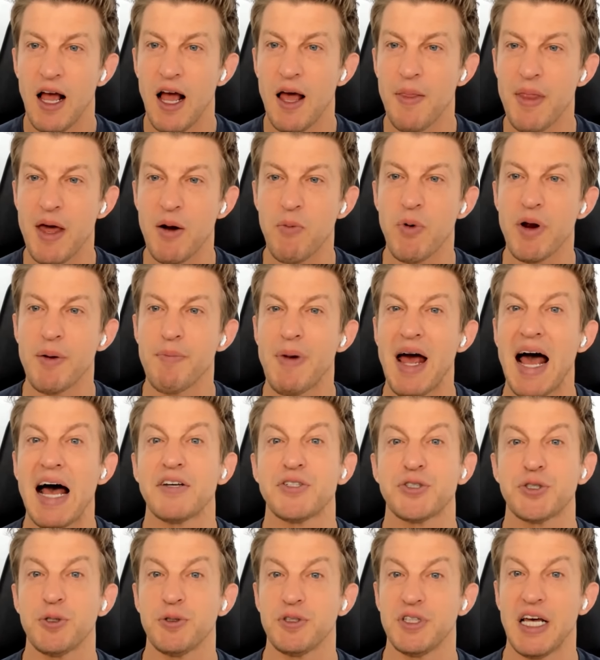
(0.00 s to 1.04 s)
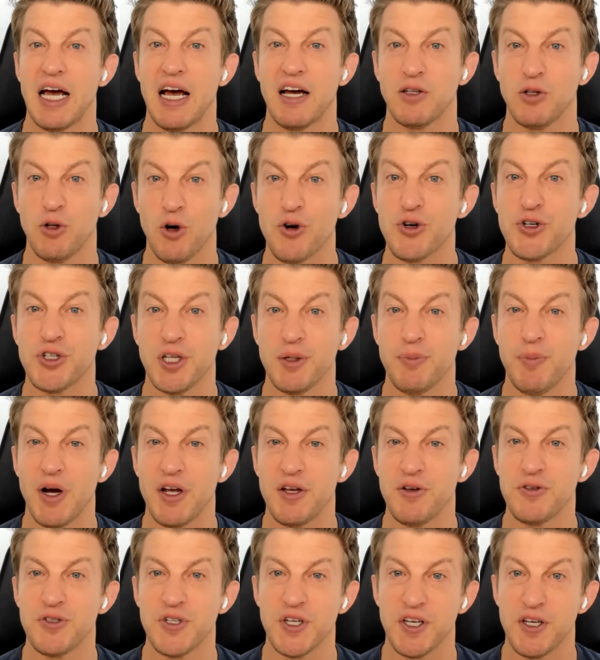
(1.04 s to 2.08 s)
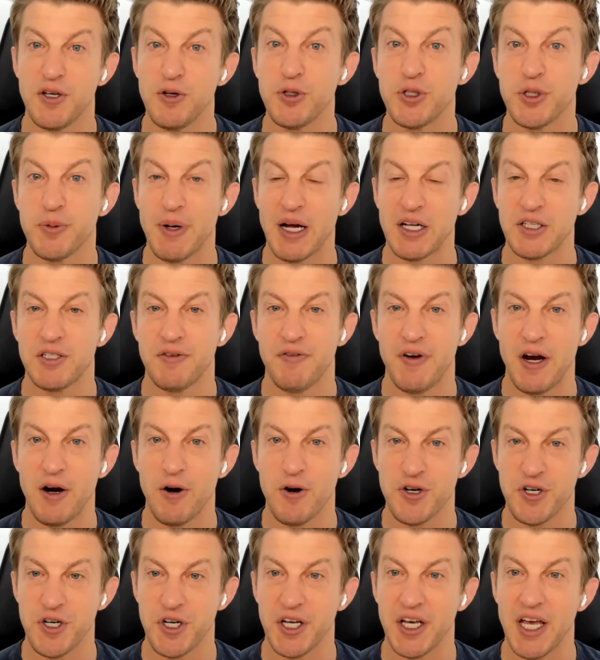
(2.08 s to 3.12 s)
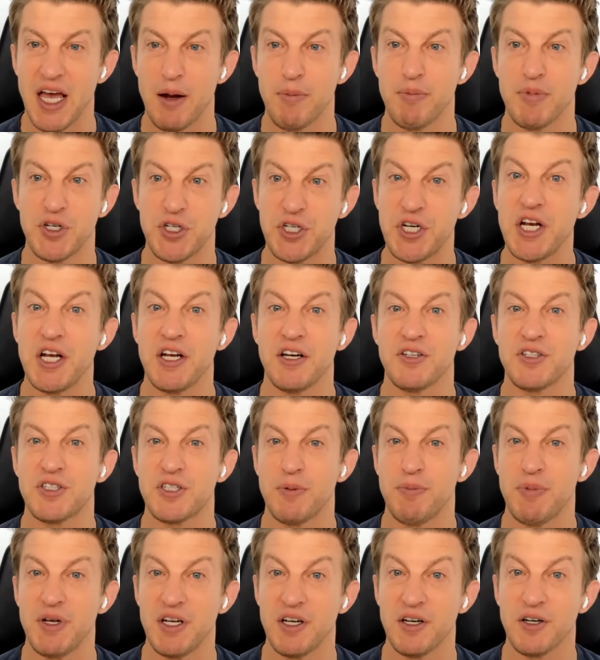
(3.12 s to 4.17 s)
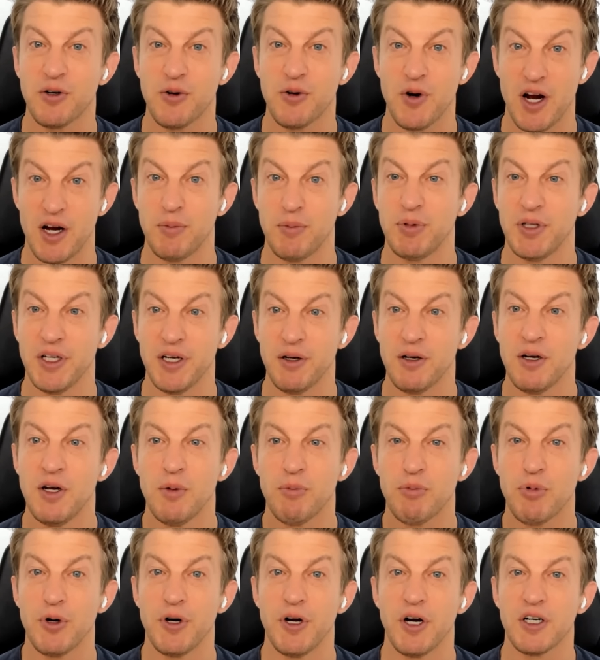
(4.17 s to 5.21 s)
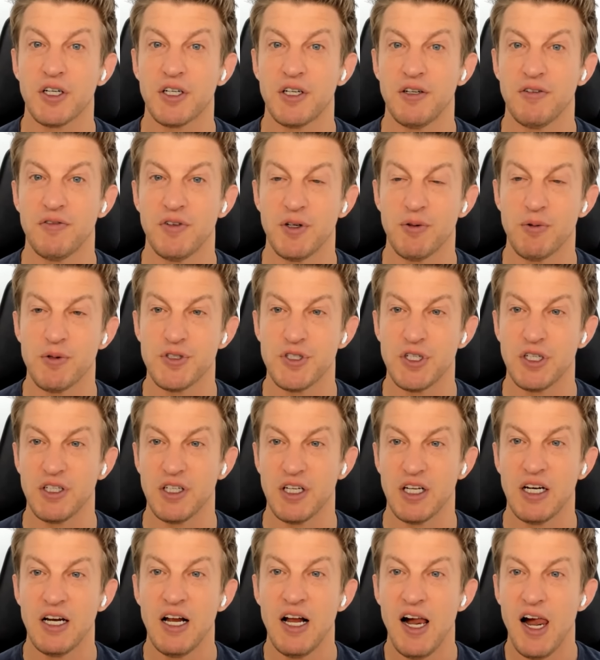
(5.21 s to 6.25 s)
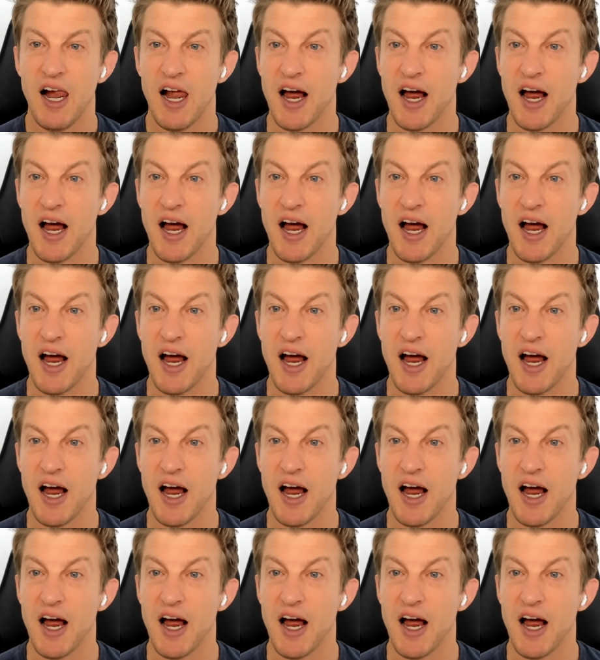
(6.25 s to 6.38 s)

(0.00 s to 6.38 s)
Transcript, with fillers: And then we mastered that largely by using huge amounts of energy to get machines to be incredibly productive and resilient.